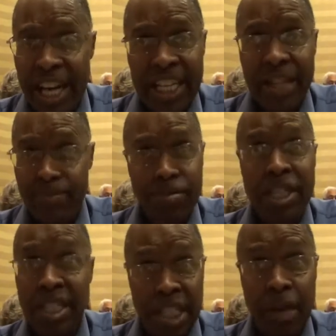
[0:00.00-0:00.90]
and it
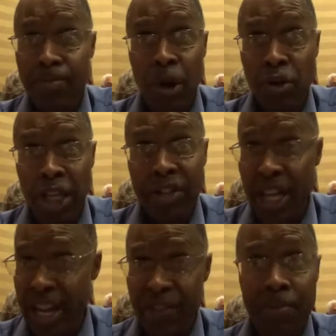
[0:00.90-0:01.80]
missed the opponent,
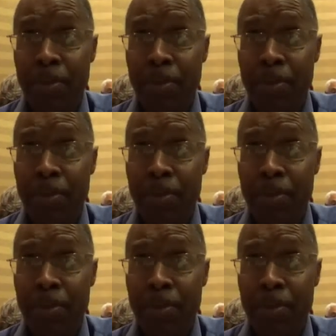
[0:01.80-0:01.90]
and the